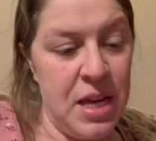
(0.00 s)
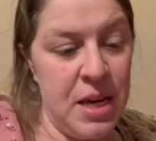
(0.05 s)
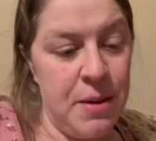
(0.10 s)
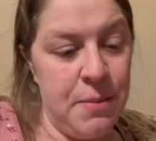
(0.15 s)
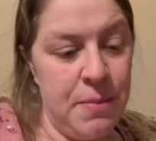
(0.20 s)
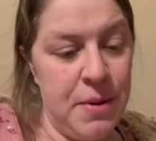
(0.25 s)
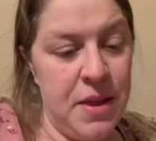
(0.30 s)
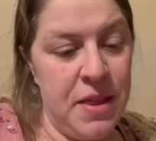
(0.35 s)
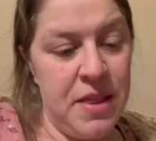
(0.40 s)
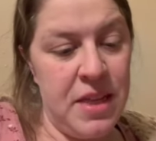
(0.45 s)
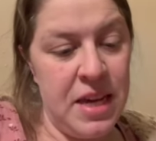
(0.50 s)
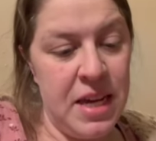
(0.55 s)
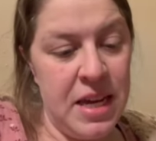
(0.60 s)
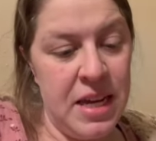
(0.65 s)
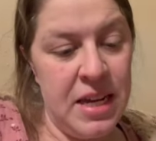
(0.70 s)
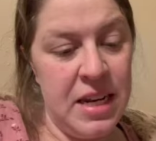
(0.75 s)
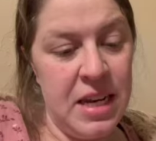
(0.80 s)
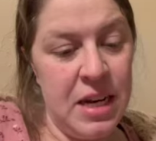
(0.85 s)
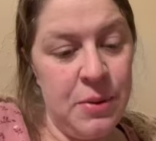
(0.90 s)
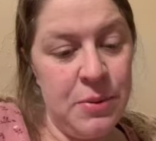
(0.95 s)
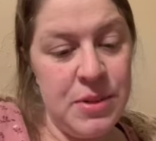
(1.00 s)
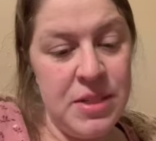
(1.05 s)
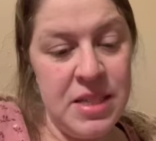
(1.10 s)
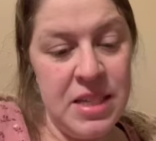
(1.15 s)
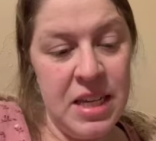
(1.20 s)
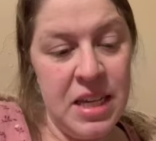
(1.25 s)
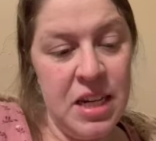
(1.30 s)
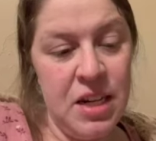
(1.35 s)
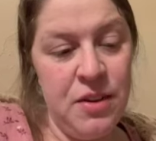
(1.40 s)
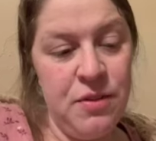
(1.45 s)
But then I was
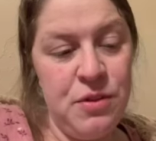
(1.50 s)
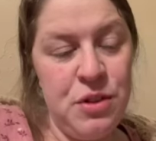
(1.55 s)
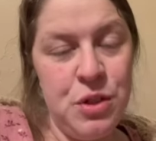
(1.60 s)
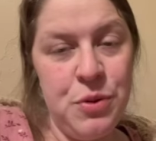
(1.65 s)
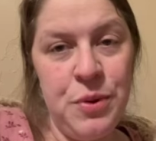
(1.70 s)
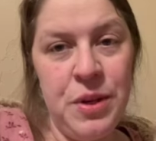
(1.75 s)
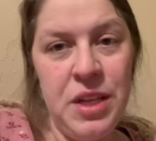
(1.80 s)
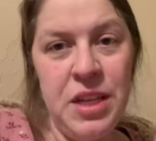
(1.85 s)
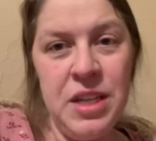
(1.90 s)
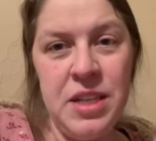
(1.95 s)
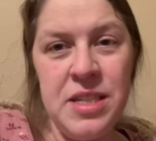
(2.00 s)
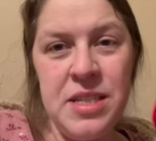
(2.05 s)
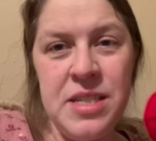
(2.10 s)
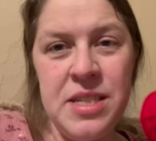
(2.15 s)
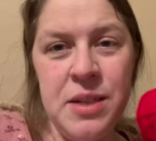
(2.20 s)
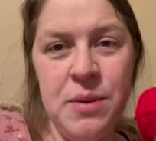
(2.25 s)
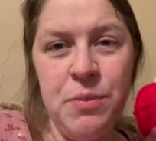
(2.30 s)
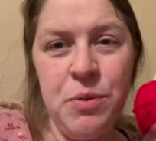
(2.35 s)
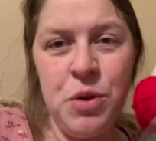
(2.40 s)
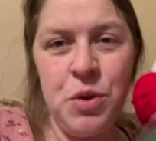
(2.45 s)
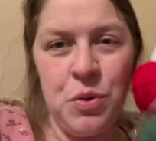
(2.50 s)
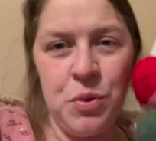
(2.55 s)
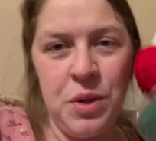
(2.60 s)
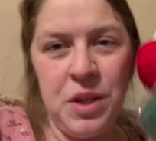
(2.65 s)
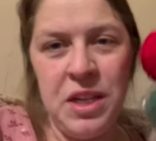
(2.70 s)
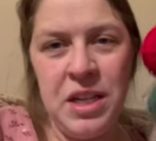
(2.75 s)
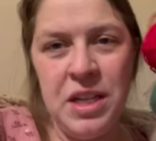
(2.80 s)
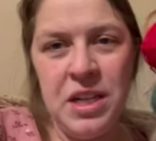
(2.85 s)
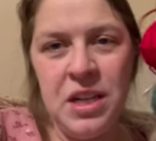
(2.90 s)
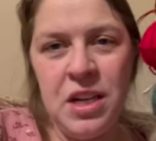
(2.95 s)
thinking of doing some
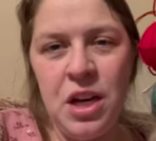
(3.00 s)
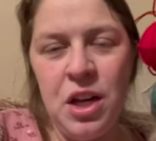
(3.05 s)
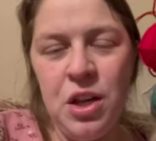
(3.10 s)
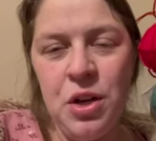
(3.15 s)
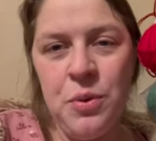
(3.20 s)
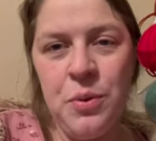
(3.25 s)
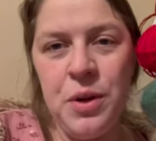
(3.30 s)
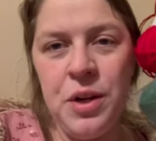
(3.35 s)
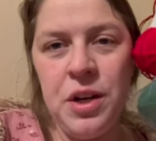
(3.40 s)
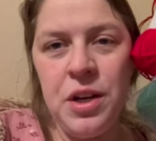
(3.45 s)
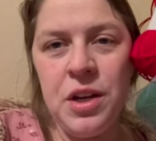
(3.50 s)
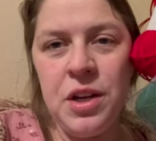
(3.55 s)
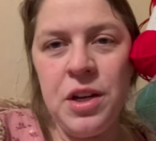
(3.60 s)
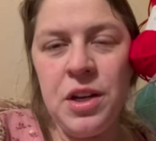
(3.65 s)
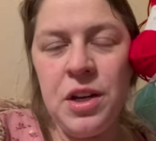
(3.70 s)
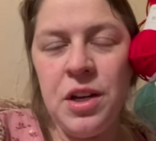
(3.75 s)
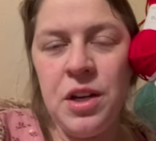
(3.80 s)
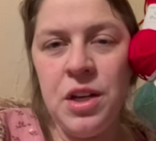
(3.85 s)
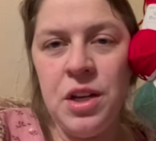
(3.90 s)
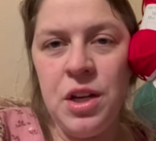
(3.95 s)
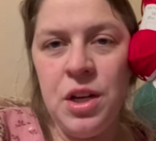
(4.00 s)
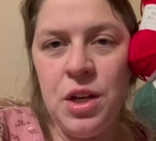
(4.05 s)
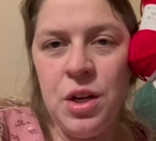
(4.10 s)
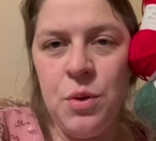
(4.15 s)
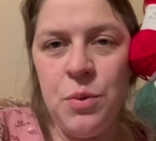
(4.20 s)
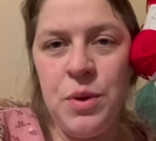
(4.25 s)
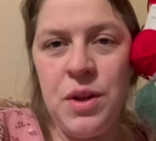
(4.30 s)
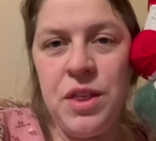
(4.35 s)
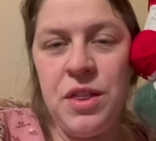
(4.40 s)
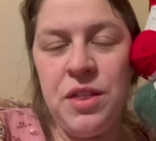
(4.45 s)
green color work
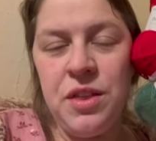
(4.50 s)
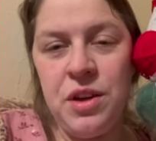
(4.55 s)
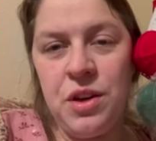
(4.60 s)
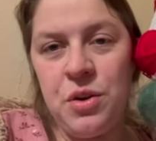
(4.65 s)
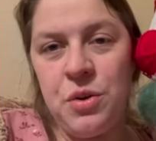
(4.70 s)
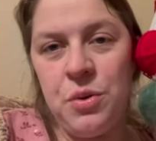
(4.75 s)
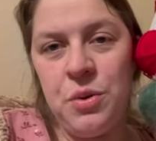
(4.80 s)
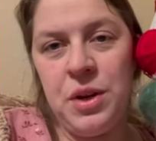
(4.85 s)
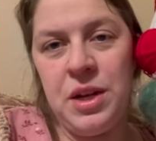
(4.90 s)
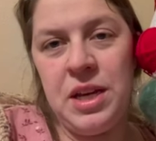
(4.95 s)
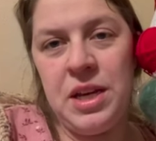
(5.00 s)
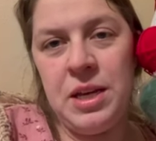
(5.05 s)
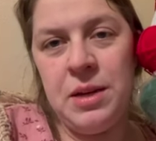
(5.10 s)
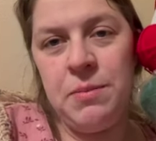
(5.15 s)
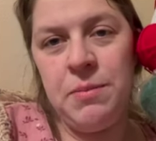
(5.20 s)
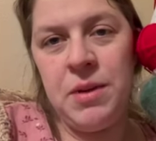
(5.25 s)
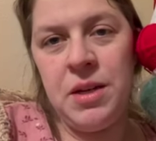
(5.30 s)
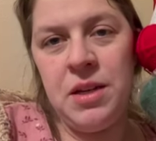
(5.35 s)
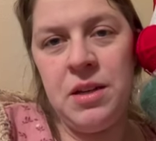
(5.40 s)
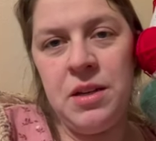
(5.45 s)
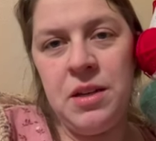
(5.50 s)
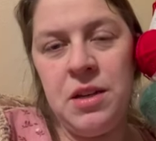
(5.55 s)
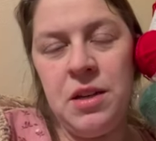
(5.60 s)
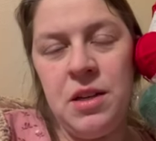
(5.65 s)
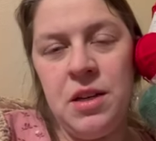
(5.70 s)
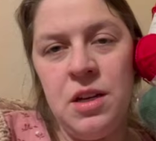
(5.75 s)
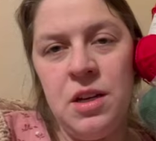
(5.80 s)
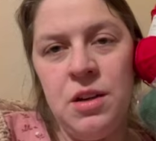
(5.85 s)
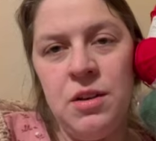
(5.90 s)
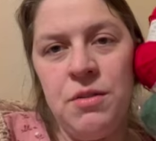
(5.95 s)
with the cream
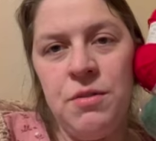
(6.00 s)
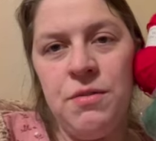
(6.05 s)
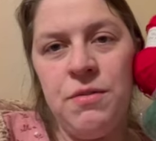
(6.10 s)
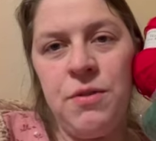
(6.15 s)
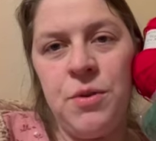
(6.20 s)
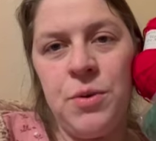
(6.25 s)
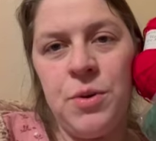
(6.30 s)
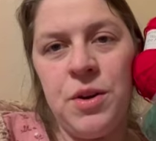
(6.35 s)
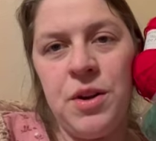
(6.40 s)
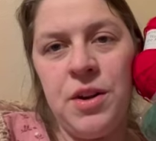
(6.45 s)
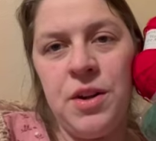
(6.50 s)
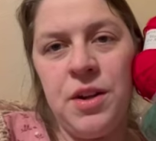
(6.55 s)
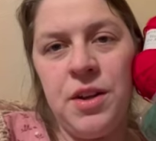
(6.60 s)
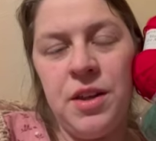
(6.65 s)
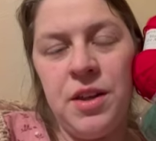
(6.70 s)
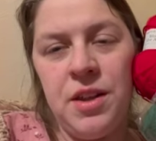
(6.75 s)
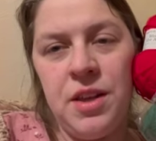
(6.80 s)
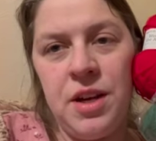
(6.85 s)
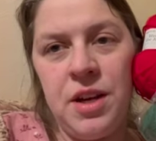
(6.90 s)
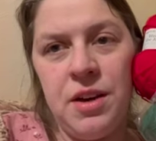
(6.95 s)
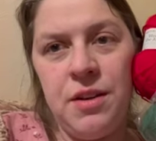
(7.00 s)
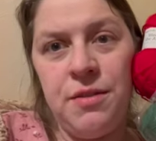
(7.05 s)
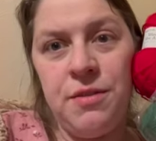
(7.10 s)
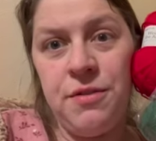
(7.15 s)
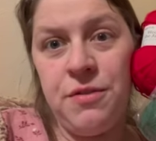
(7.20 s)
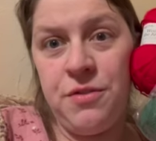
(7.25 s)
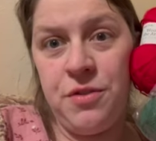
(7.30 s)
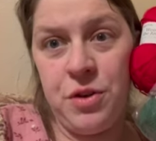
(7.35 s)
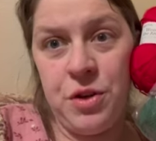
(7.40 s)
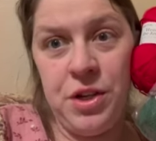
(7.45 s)
for the
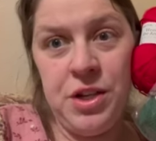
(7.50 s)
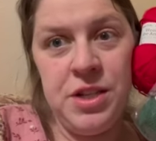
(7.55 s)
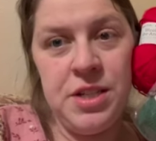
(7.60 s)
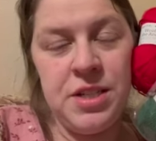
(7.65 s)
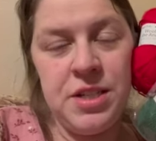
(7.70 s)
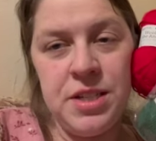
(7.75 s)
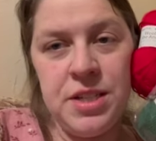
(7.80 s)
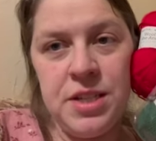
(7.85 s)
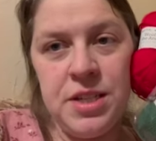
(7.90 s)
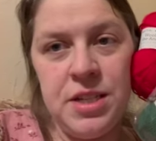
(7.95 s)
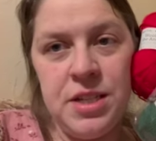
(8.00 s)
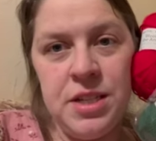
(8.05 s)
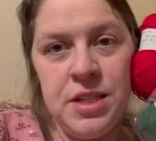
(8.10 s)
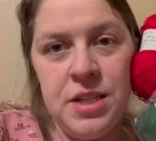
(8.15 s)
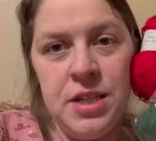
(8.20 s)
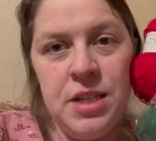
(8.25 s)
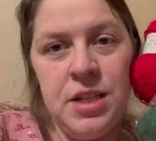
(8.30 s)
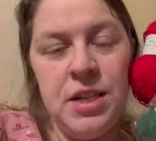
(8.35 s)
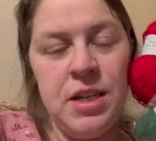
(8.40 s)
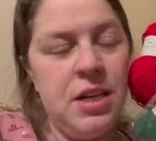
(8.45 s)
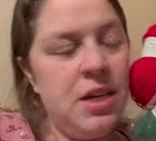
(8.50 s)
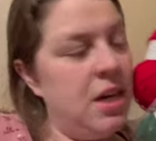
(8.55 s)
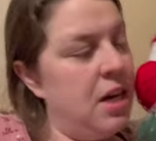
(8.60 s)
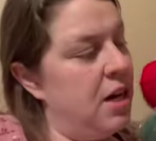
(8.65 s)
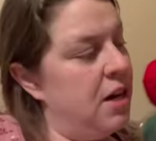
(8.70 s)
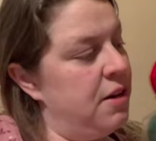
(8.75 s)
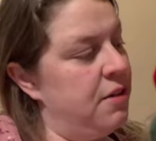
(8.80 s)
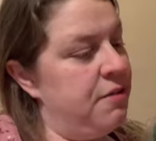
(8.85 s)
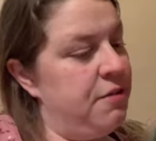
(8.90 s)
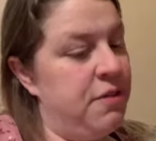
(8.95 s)
foot
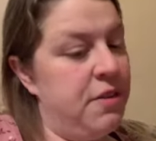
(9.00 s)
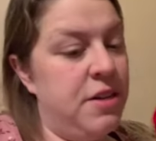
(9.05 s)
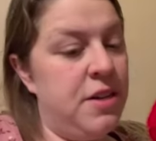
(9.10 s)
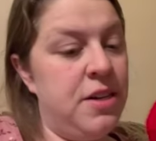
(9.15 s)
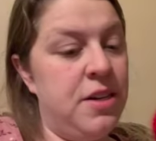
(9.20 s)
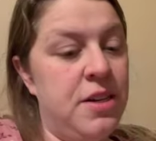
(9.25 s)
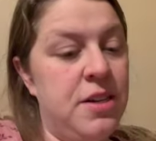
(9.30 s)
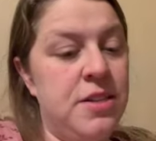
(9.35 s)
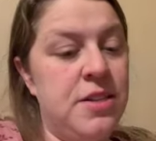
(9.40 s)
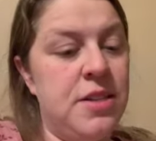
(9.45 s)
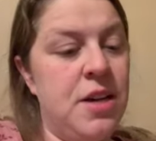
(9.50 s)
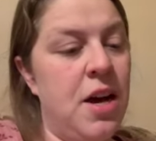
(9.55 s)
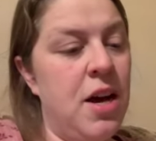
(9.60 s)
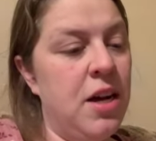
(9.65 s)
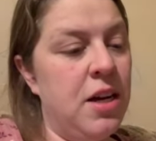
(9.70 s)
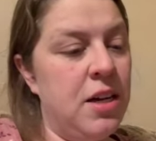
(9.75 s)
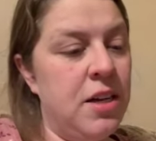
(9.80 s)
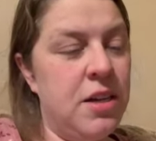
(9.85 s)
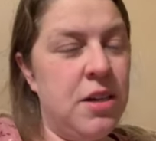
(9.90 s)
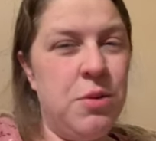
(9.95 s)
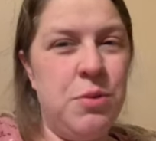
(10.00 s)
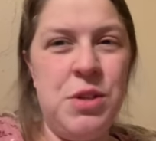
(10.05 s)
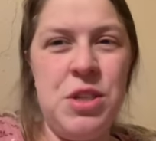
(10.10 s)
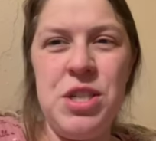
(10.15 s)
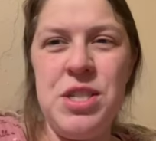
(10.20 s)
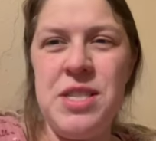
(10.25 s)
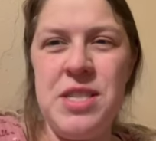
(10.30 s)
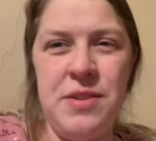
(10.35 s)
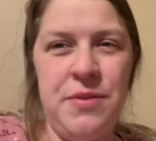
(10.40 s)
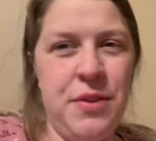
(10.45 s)
of the sock, which
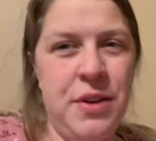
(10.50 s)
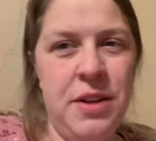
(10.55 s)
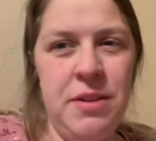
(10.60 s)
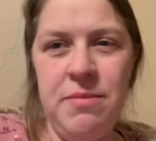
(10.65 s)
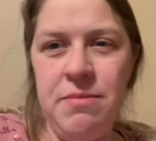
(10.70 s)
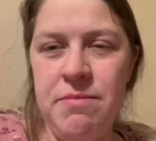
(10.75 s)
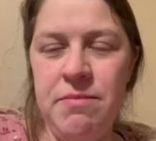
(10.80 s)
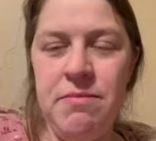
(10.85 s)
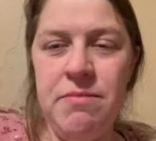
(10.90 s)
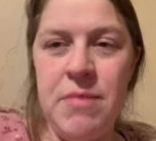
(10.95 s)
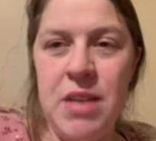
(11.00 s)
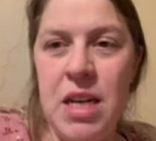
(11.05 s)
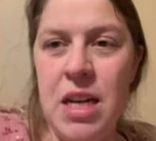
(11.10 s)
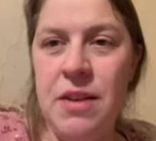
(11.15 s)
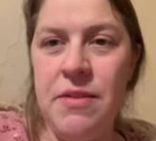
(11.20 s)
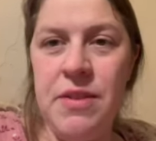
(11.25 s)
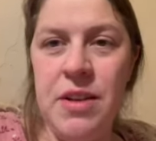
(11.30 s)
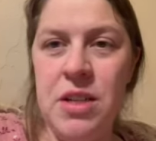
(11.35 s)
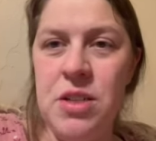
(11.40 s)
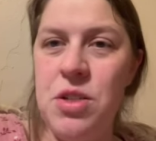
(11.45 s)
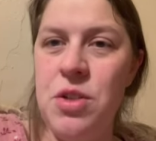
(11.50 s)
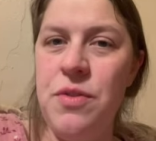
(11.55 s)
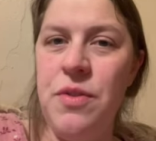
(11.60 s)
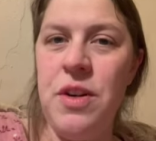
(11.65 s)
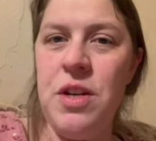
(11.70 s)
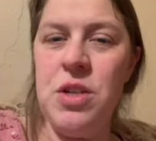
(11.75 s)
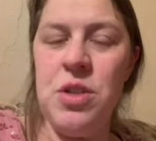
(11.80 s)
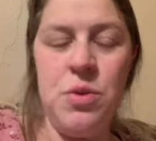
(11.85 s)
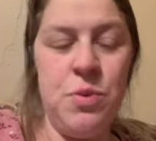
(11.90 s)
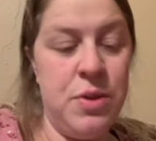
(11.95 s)
is different than I've done so
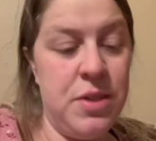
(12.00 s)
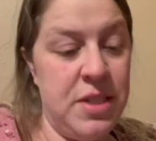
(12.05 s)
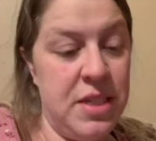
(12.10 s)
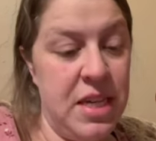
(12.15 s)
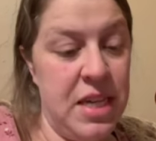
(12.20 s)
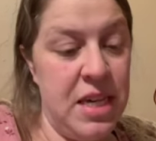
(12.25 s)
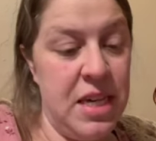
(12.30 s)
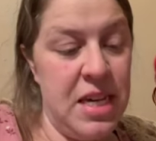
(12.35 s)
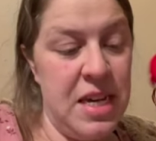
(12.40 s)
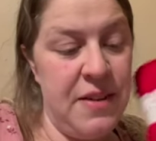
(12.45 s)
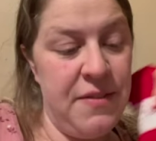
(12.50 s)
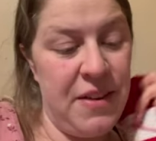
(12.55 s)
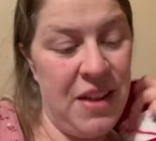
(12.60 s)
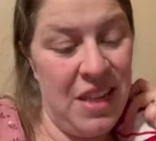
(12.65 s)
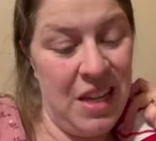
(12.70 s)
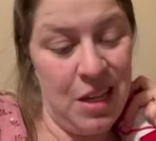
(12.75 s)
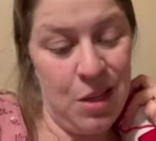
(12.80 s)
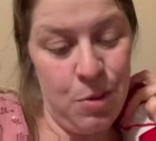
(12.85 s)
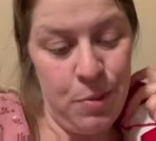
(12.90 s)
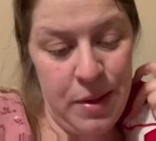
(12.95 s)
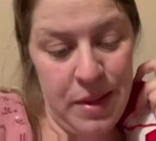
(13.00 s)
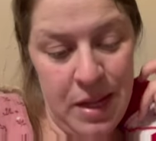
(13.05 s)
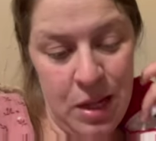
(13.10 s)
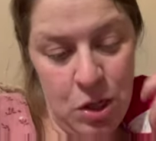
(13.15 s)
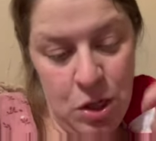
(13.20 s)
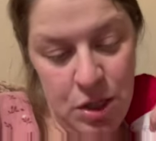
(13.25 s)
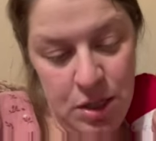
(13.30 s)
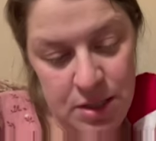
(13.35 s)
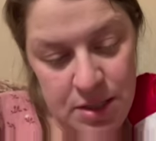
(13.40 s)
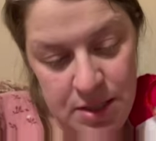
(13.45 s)
far. So we'll see if I like the way that
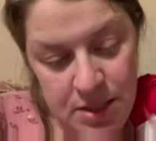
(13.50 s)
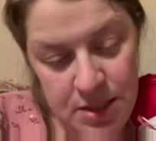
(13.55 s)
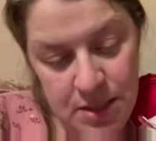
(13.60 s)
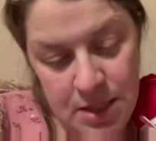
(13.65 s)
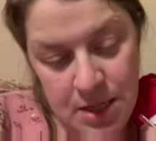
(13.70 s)
looks.